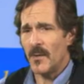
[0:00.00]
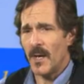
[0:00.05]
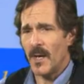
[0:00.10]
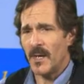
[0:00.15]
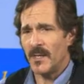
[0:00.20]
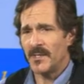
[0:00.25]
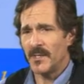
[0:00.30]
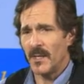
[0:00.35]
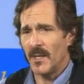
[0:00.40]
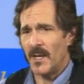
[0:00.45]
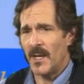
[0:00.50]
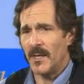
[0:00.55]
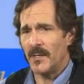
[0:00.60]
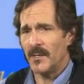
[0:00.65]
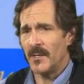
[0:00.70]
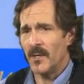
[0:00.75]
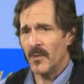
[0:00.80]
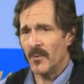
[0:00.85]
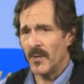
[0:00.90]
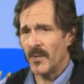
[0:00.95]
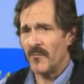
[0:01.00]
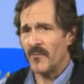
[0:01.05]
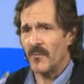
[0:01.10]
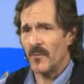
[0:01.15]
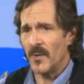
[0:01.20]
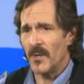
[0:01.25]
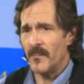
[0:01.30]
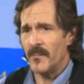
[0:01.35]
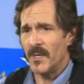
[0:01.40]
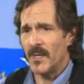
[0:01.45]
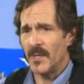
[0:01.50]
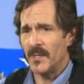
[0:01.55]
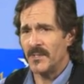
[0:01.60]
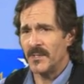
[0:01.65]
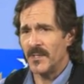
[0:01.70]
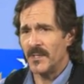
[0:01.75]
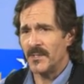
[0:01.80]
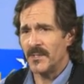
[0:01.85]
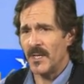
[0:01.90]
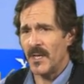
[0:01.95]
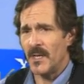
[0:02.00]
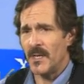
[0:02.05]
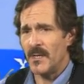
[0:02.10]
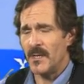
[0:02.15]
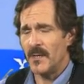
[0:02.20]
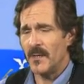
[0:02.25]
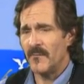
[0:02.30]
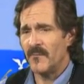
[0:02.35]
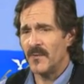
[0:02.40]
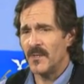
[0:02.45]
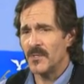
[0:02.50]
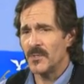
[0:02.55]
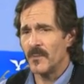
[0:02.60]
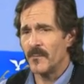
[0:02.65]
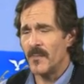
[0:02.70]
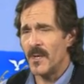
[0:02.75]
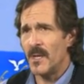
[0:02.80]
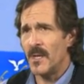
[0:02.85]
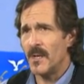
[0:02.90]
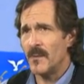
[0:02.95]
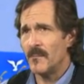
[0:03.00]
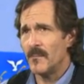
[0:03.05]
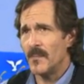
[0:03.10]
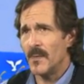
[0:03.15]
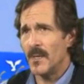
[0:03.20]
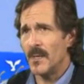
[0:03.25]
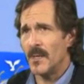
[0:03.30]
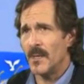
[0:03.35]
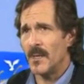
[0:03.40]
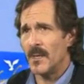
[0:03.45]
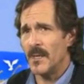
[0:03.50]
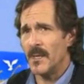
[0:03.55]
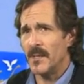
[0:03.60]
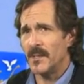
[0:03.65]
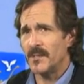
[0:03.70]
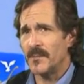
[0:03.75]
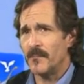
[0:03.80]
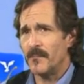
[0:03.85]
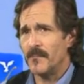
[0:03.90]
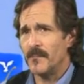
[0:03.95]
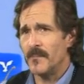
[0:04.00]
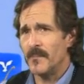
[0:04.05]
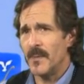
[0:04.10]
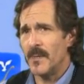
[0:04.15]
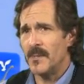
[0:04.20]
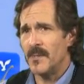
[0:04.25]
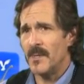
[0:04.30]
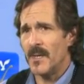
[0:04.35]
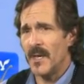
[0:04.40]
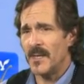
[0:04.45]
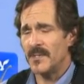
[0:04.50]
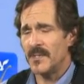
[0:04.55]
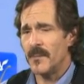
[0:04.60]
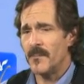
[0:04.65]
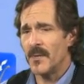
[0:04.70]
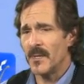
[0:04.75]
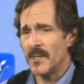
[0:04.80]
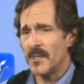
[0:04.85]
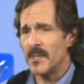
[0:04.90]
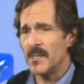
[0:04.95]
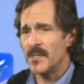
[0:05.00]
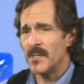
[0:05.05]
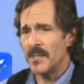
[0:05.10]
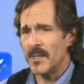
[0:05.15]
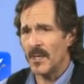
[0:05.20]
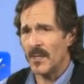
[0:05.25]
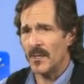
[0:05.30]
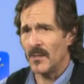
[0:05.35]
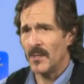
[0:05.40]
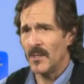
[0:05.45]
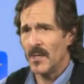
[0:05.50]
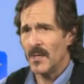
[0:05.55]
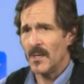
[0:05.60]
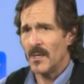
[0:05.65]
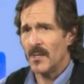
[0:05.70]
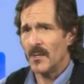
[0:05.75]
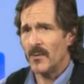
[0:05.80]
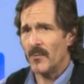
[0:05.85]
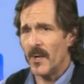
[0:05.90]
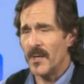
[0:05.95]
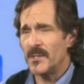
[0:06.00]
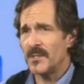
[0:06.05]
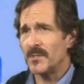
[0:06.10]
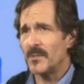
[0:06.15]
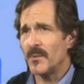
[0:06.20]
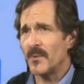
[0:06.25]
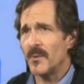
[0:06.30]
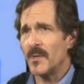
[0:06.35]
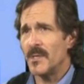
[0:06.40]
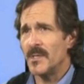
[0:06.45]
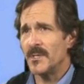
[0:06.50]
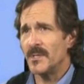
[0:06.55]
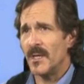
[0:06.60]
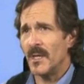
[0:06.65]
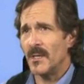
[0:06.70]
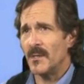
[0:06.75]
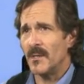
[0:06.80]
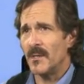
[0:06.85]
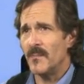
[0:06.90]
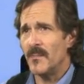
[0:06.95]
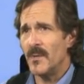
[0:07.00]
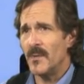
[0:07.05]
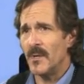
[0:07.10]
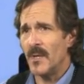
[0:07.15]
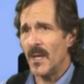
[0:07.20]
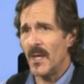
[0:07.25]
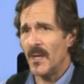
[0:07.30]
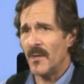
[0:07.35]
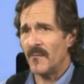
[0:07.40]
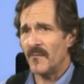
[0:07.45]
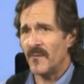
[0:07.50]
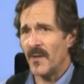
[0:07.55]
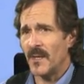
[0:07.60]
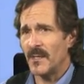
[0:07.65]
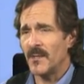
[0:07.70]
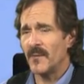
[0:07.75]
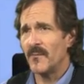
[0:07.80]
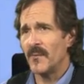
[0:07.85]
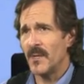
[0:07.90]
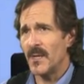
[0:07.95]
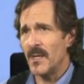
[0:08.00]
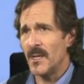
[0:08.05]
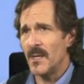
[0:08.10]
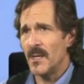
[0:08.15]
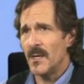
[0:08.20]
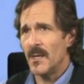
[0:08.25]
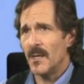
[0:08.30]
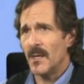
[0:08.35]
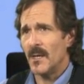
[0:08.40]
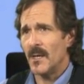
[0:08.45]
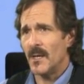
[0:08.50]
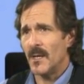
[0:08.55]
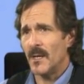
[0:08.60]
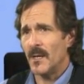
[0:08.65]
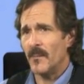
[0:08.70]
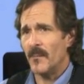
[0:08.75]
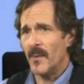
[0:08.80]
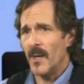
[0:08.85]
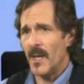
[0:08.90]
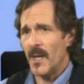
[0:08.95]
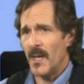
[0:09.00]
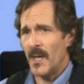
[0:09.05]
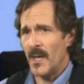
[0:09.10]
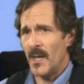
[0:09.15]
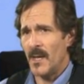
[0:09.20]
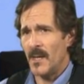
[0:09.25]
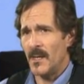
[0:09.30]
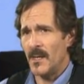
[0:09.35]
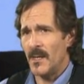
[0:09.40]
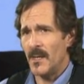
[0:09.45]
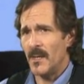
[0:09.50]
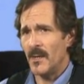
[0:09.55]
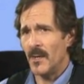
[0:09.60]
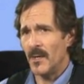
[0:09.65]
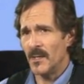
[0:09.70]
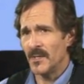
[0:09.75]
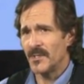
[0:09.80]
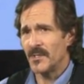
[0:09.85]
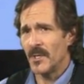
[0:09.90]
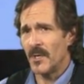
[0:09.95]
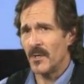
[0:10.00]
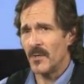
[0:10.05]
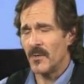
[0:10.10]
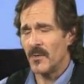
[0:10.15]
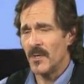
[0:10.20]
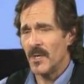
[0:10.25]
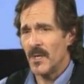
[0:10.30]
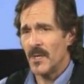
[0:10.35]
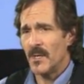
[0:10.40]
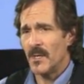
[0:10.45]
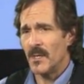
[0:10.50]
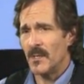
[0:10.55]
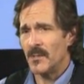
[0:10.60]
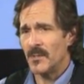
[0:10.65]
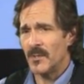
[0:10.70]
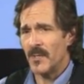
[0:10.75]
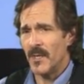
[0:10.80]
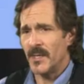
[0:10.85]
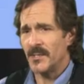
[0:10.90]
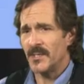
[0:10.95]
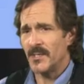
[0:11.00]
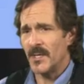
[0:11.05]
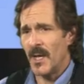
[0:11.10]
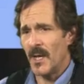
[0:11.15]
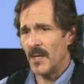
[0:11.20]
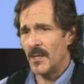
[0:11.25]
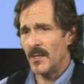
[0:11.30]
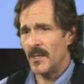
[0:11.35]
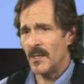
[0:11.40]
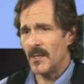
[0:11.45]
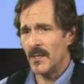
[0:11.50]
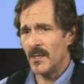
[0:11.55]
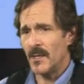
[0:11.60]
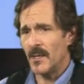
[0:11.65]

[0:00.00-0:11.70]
has a lot going for it because it is a visual medium. It has the ability to tell great stories and communicate effectively, and it also can transcend